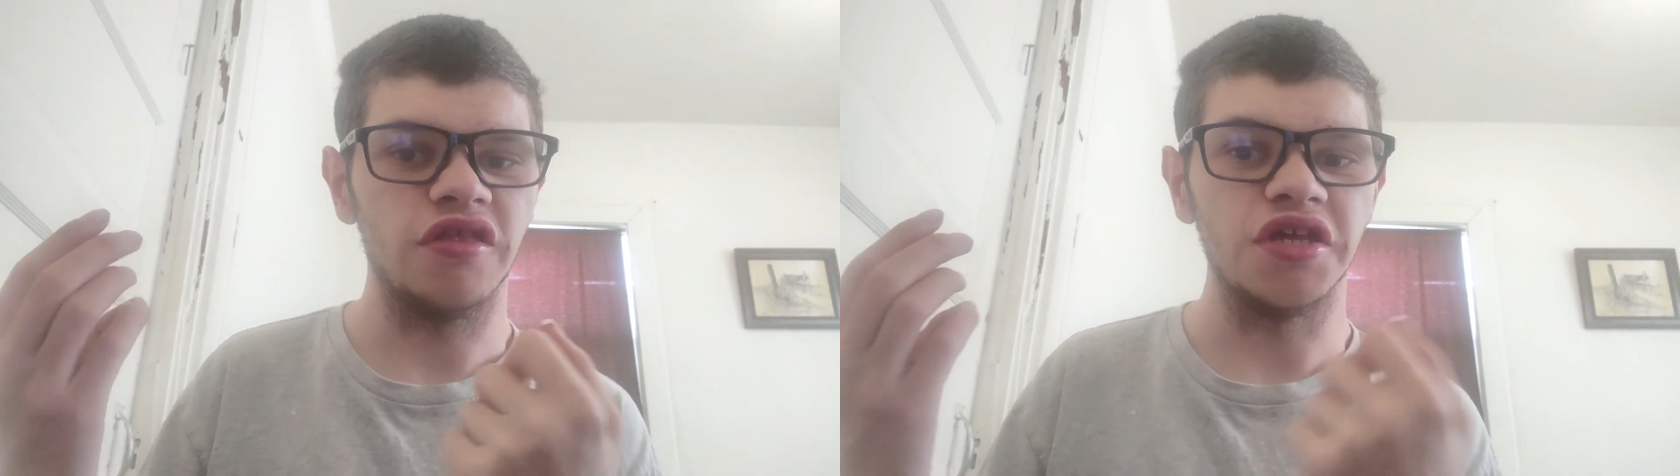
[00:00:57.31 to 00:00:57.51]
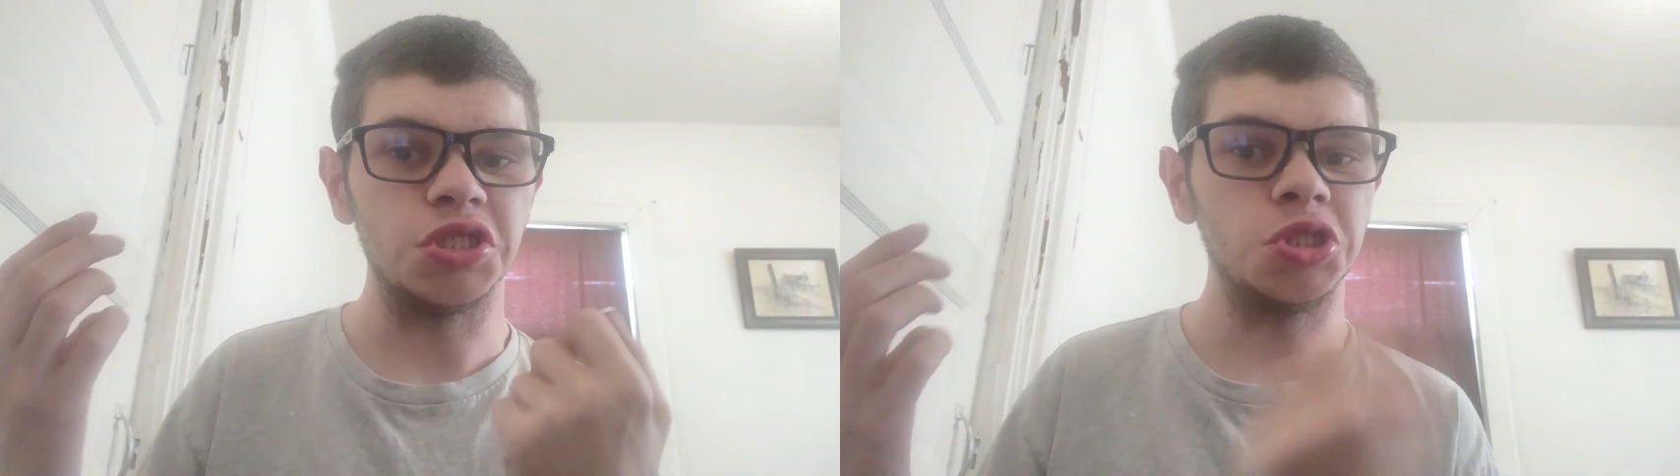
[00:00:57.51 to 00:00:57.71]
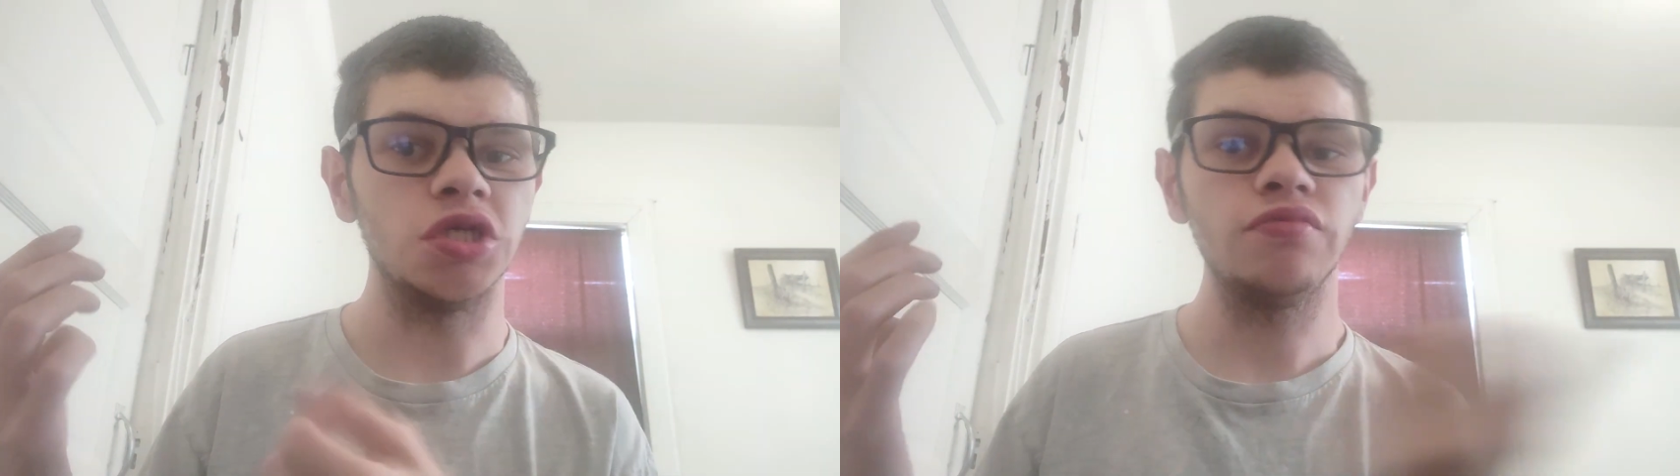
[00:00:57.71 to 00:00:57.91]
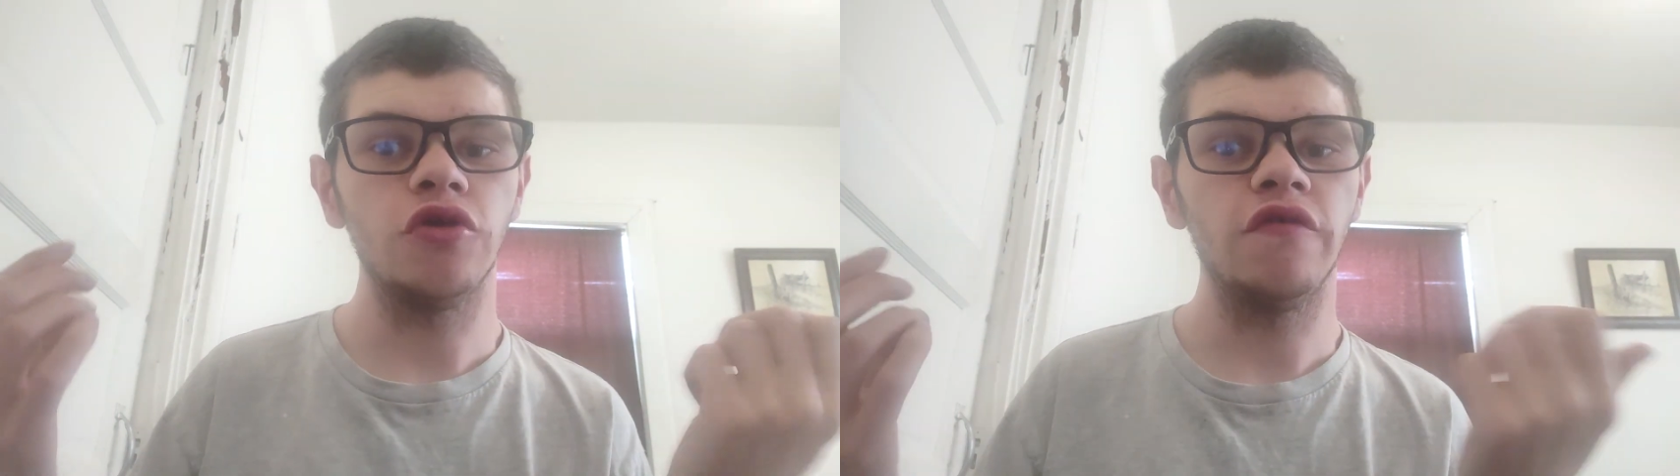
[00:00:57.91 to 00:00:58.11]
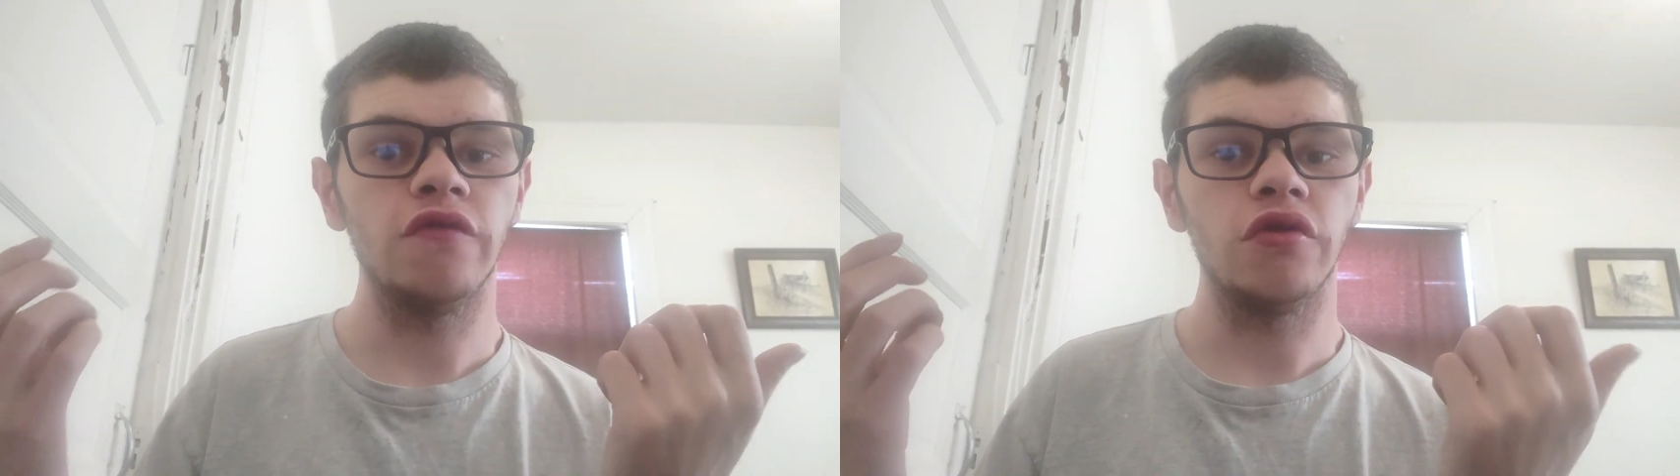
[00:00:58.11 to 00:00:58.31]
they jumped
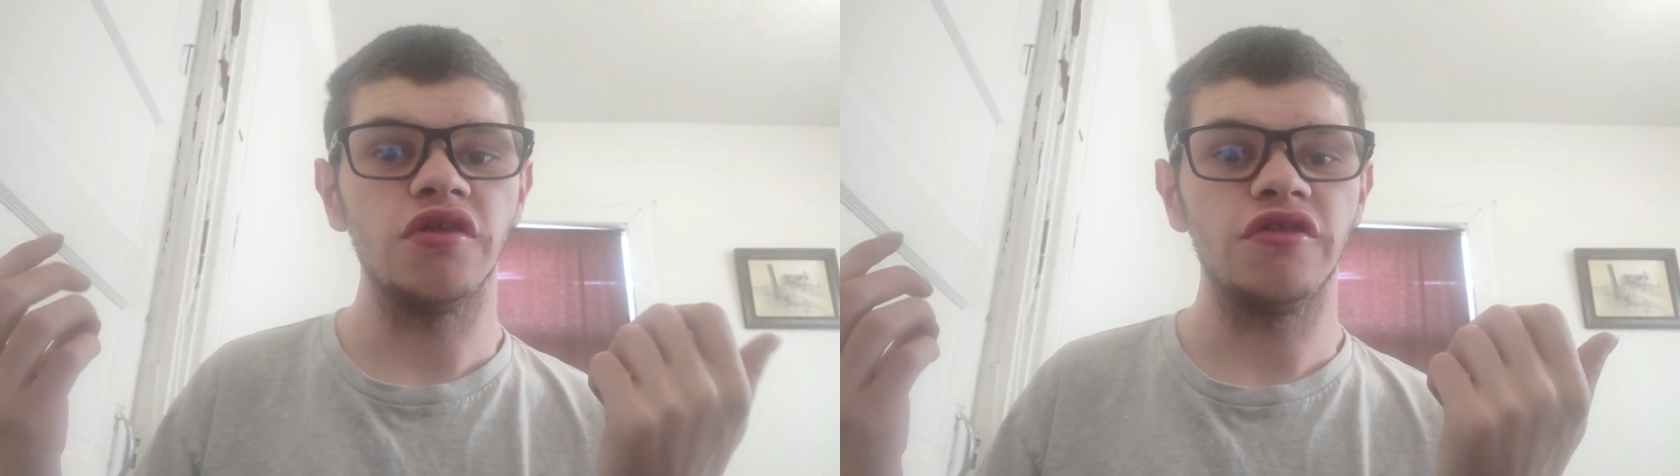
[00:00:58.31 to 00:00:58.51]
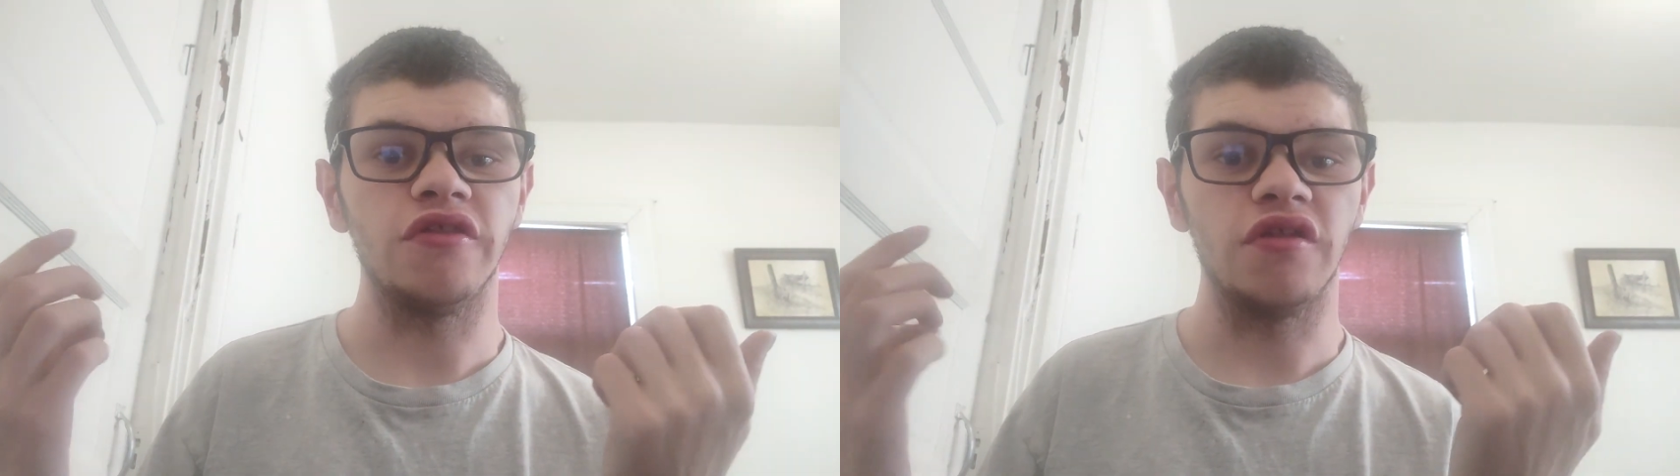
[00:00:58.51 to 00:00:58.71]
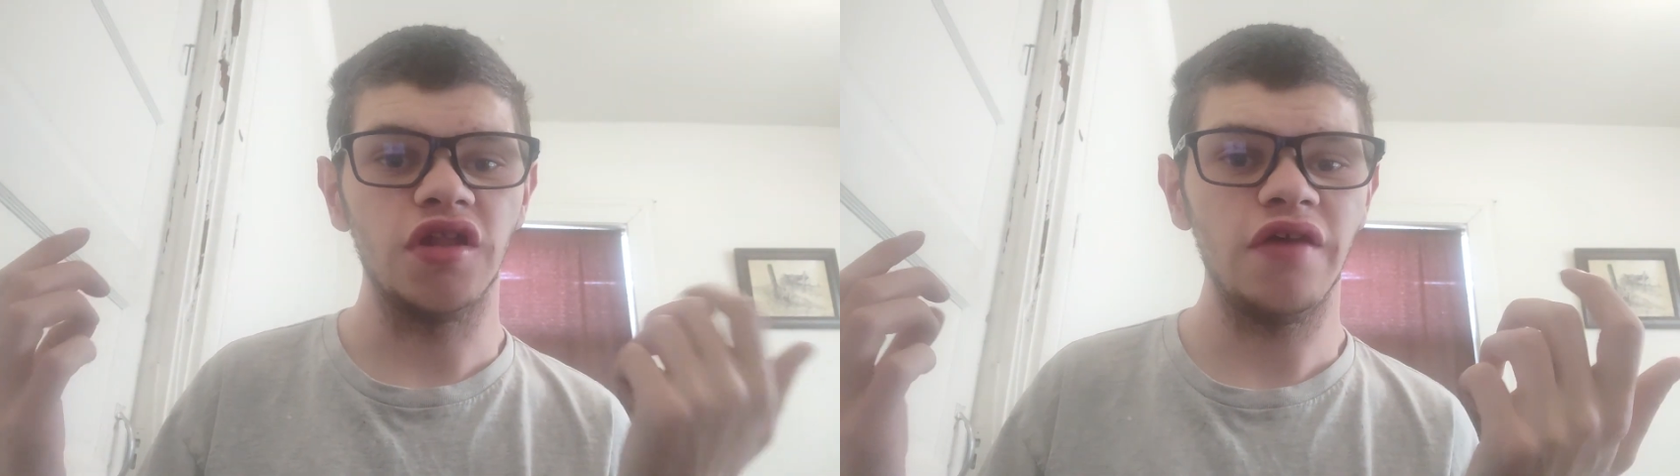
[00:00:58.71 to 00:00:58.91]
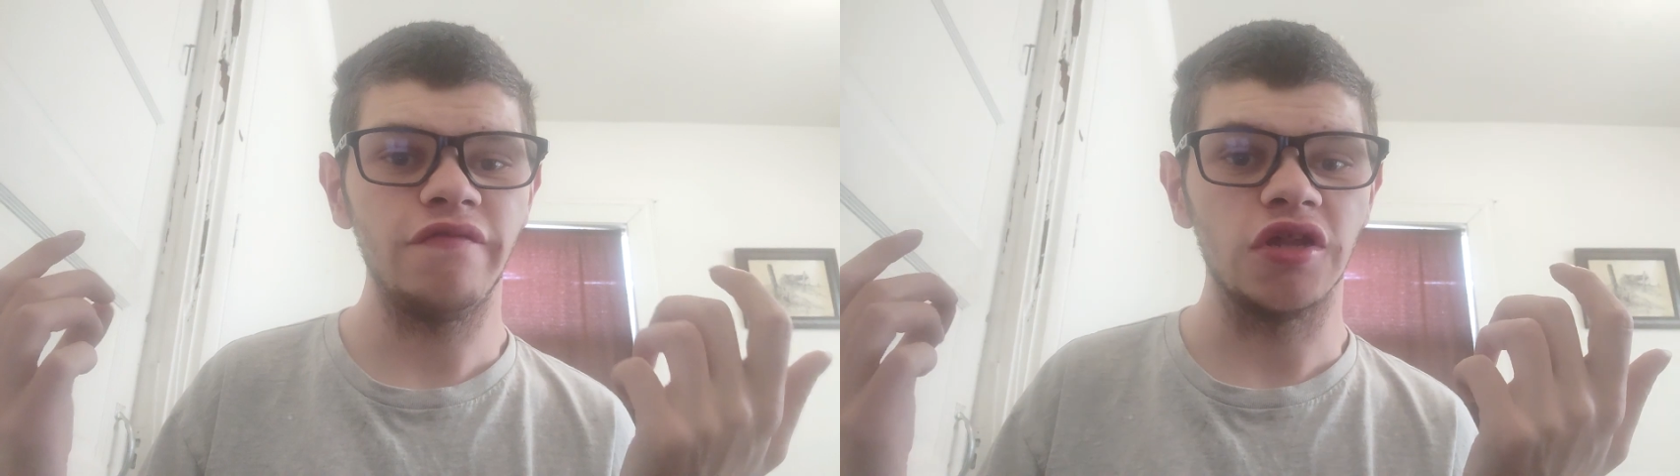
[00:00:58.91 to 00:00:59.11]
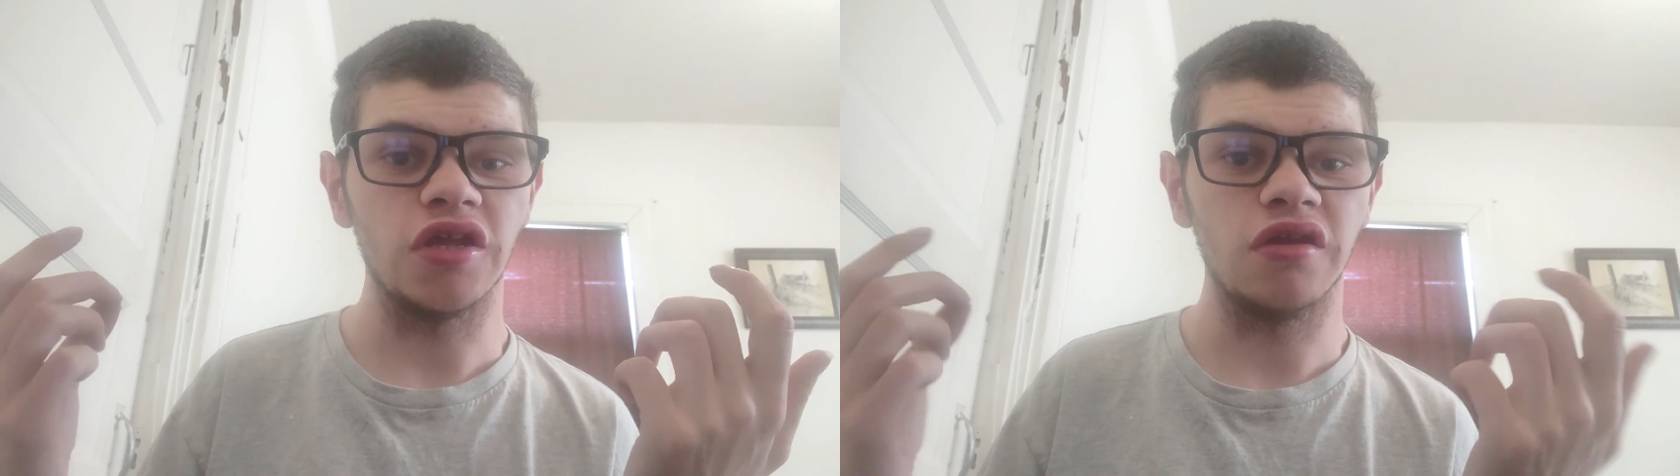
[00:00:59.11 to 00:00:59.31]
over into the
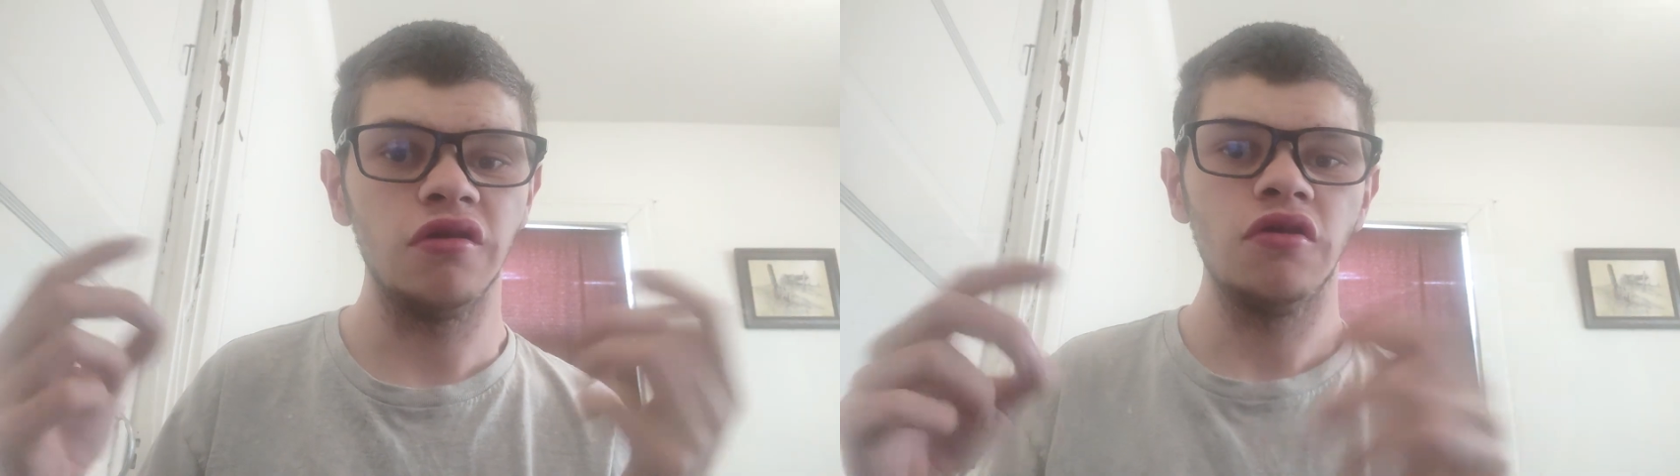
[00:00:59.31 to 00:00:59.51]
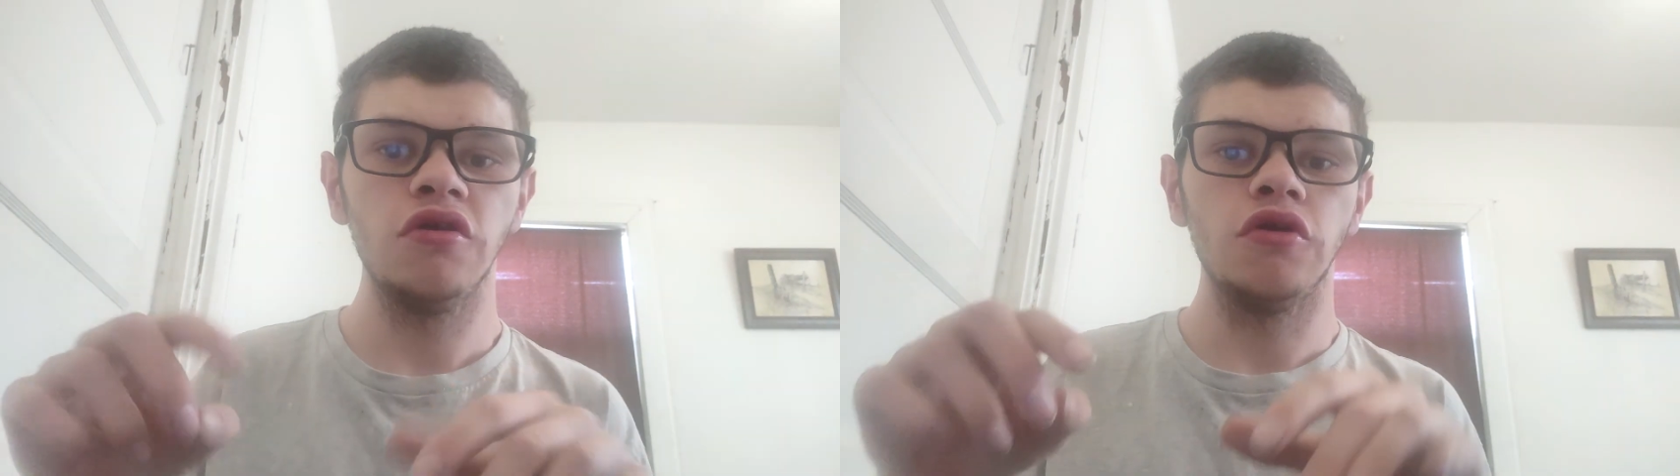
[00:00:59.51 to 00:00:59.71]
left lane,